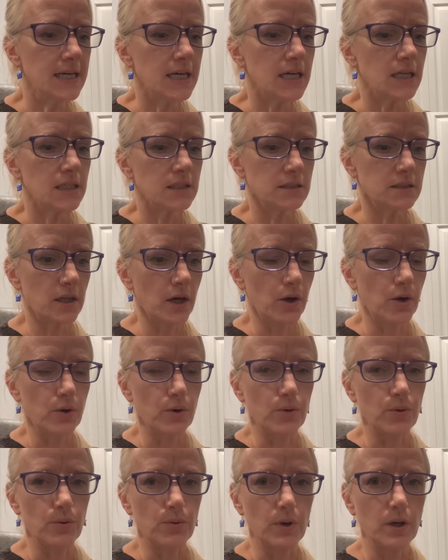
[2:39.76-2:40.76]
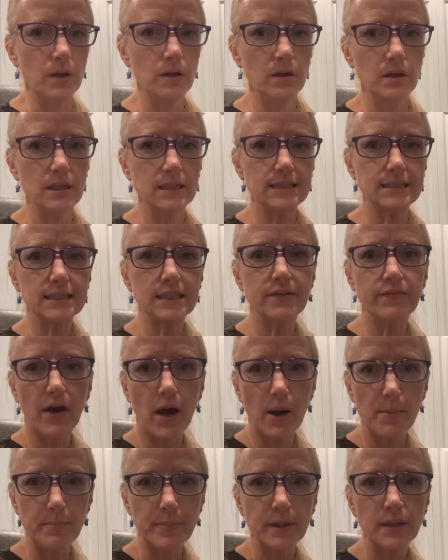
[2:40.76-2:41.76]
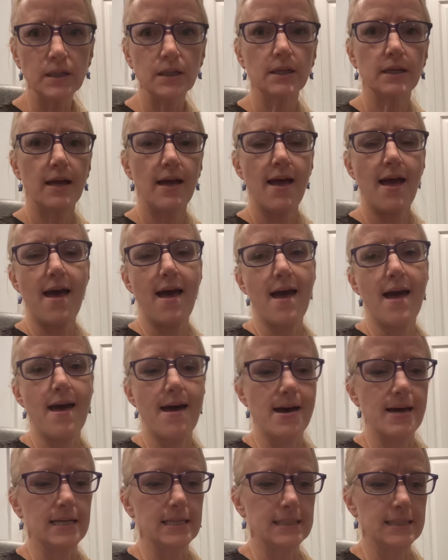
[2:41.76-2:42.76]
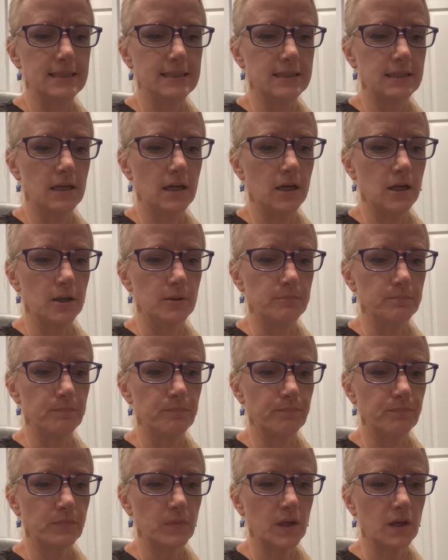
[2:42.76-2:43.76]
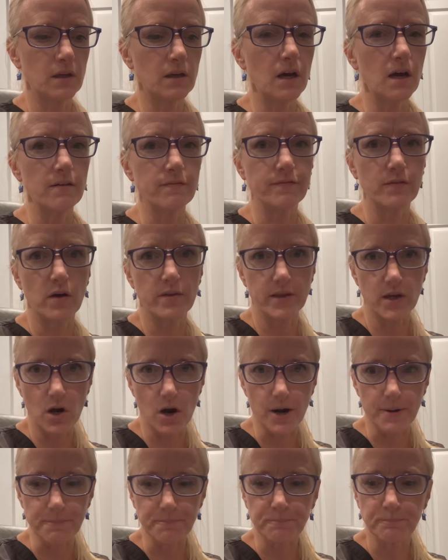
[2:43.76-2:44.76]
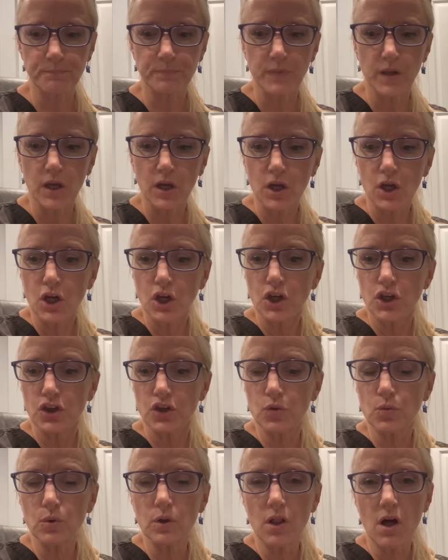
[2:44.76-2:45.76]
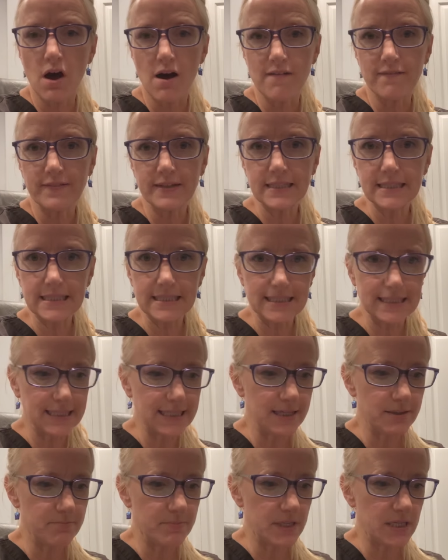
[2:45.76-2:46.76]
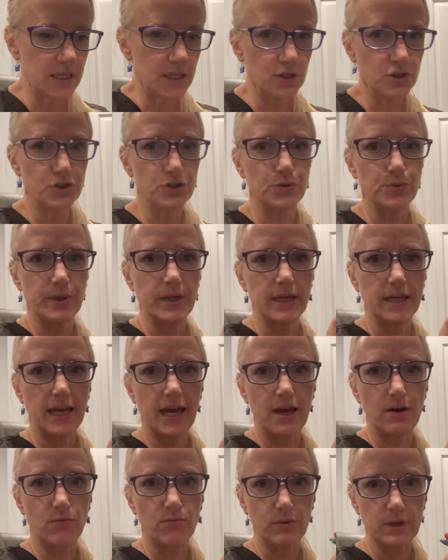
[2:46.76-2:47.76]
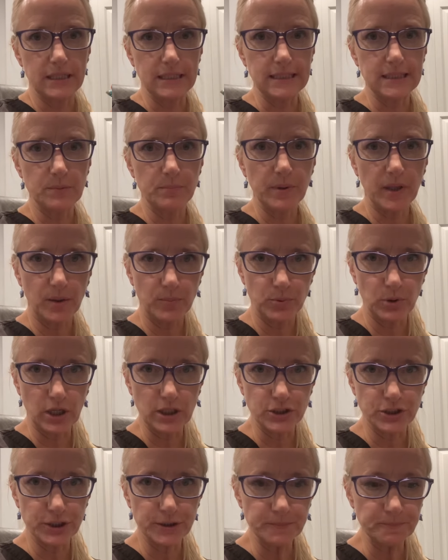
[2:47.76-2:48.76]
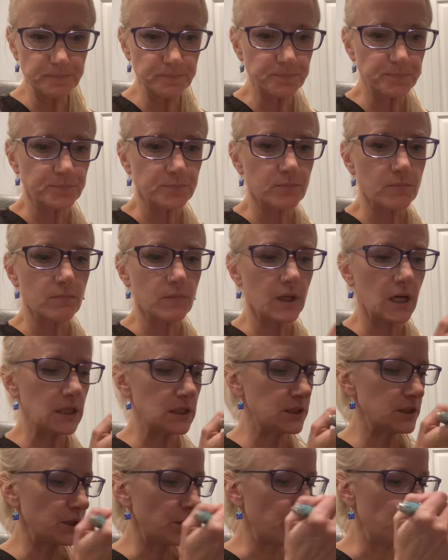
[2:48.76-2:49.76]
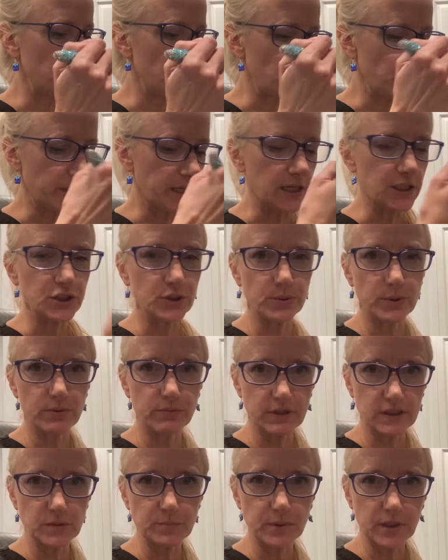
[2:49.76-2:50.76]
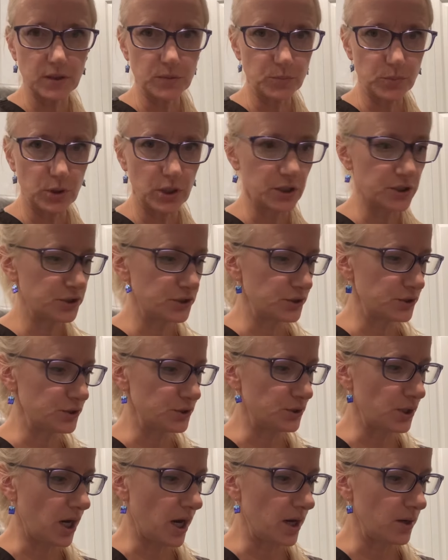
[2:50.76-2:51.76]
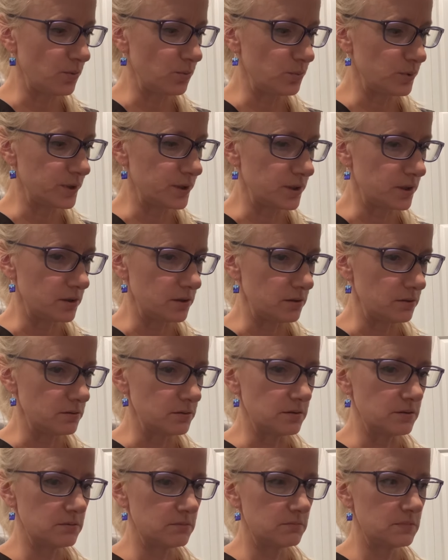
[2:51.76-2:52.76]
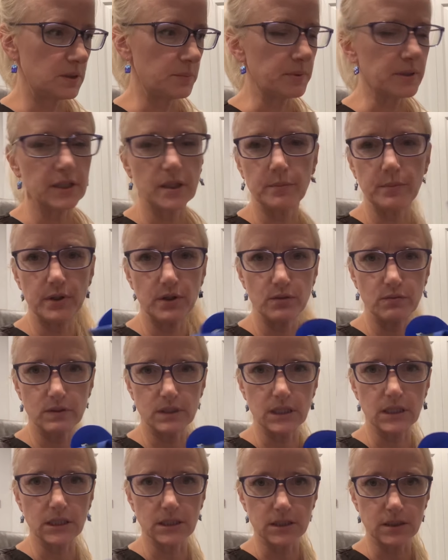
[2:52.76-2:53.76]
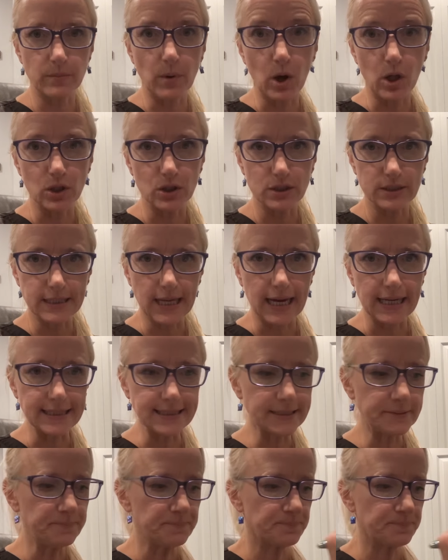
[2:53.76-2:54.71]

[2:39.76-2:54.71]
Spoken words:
So sleeve up and cuff on the arm. You will often see me doing a wrist blood pressure. So when I do a wrist blood pressure, I will typically be using the smaller size.